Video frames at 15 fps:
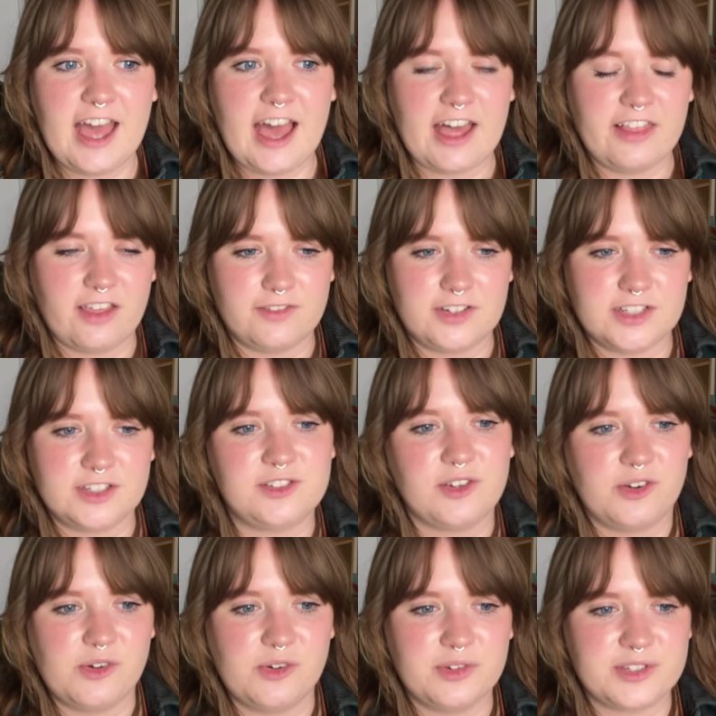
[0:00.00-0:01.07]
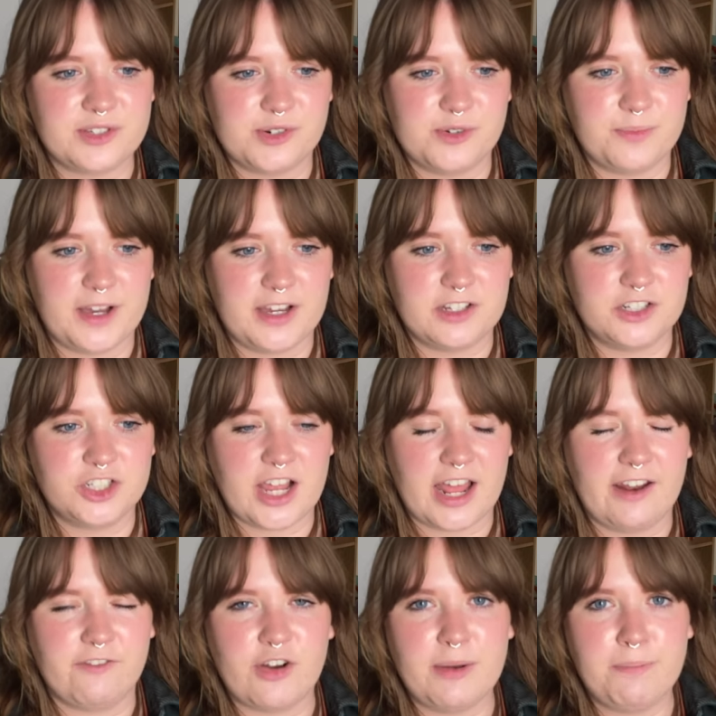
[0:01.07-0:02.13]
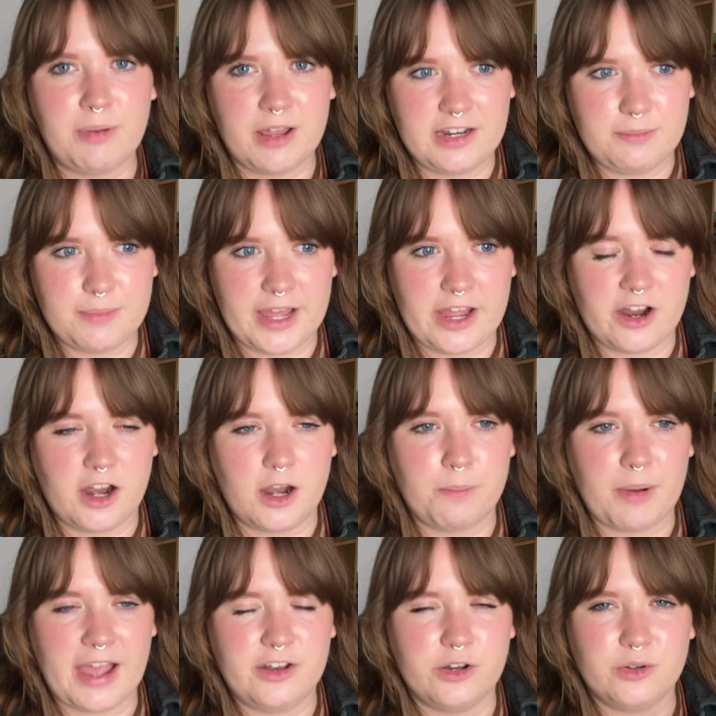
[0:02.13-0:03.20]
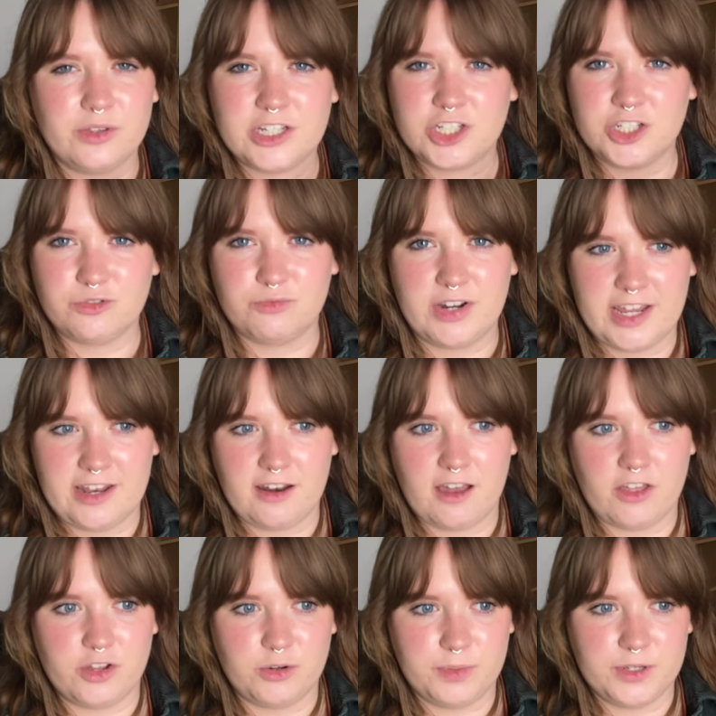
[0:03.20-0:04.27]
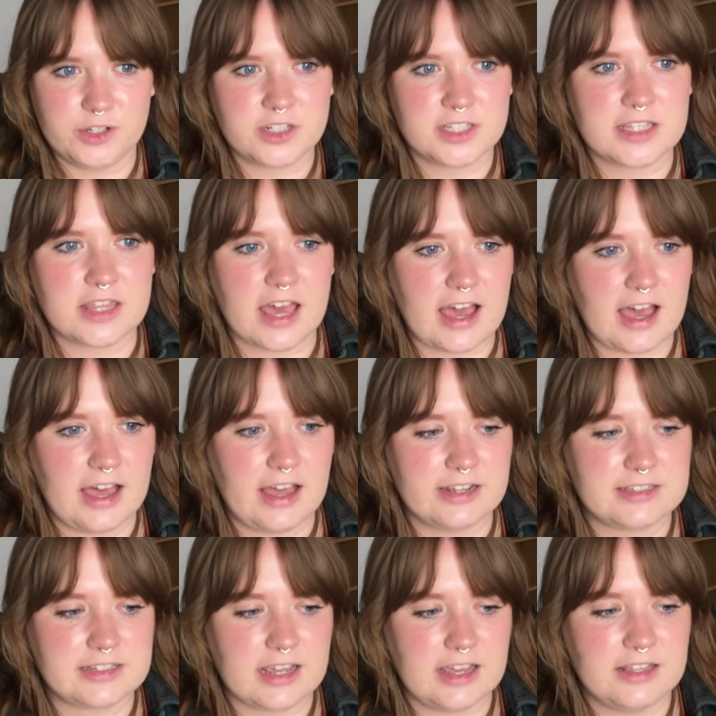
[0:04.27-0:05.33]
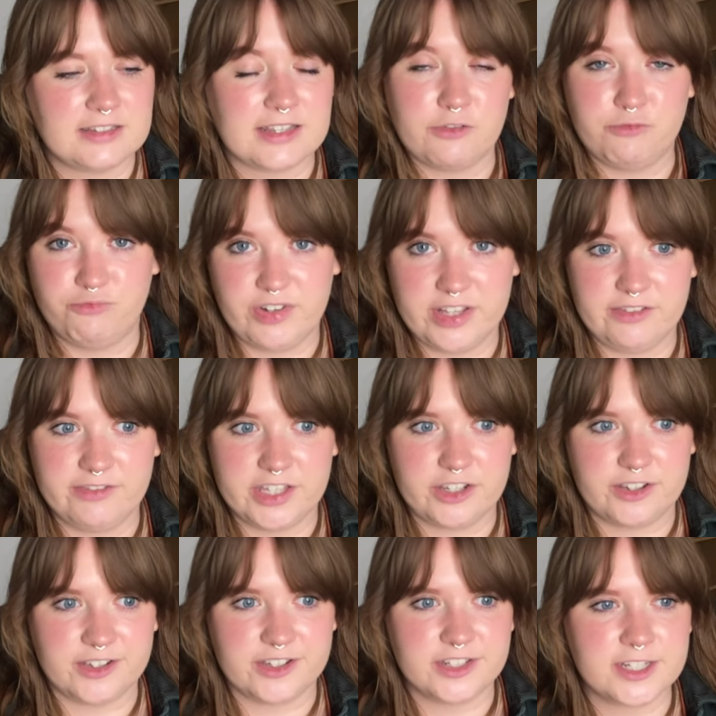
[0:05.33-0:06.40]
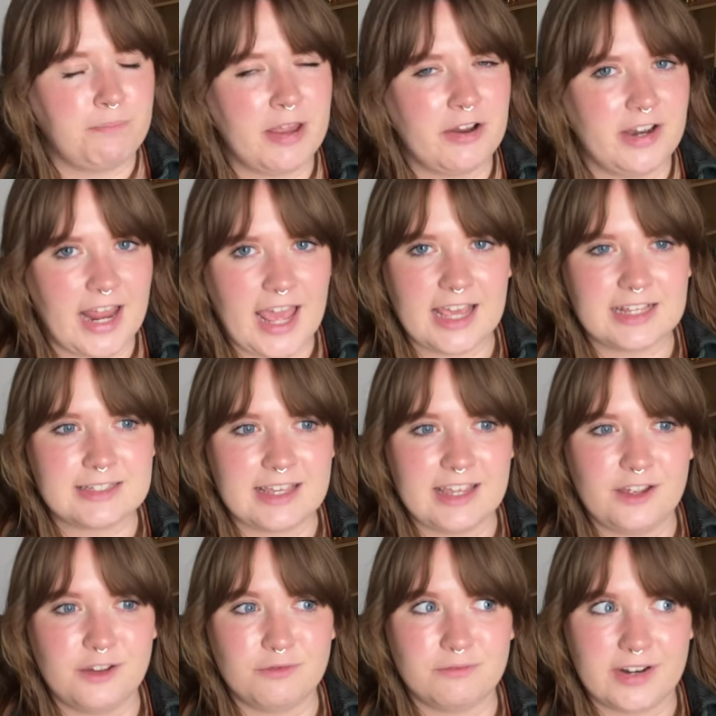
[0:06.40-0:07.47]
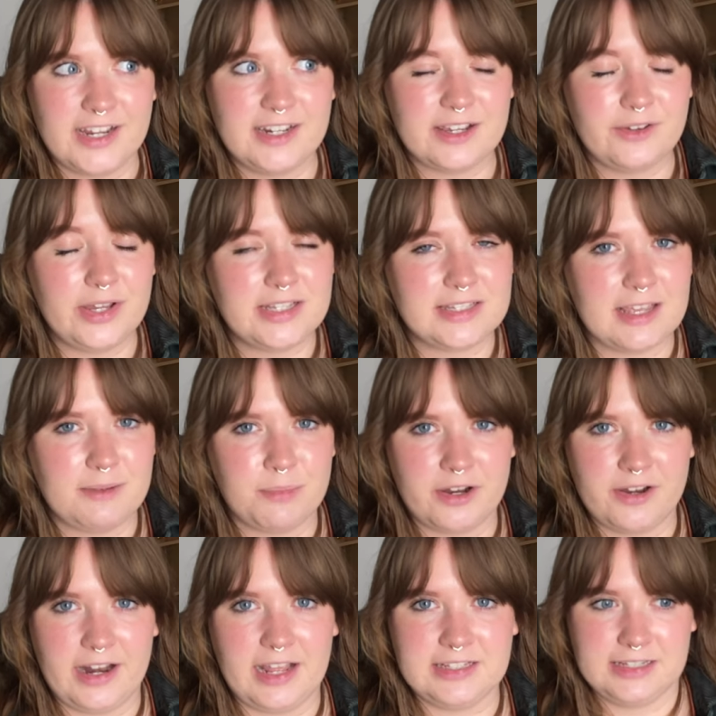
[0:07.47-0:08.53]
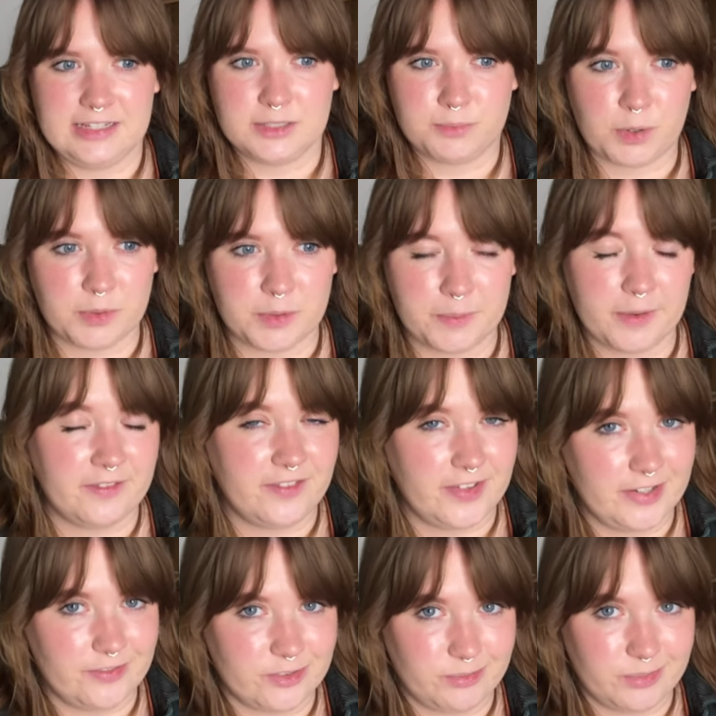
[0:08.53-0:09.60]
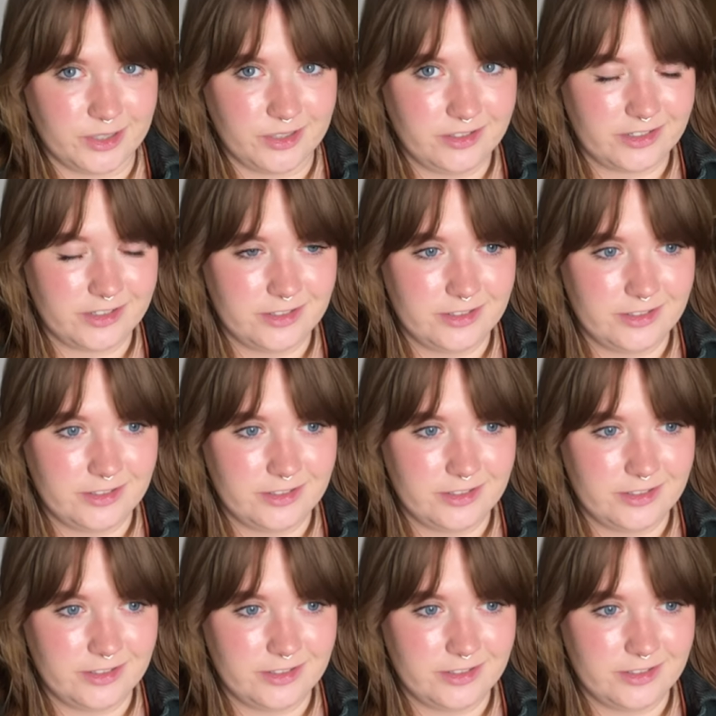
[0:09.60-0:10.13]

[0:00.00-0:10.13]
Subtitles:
I loved it so much, and I've read Bunny by her, but I know that she's written other books that sound really really good. Piranesi, right now I'd say Piranesi is probably my favorite book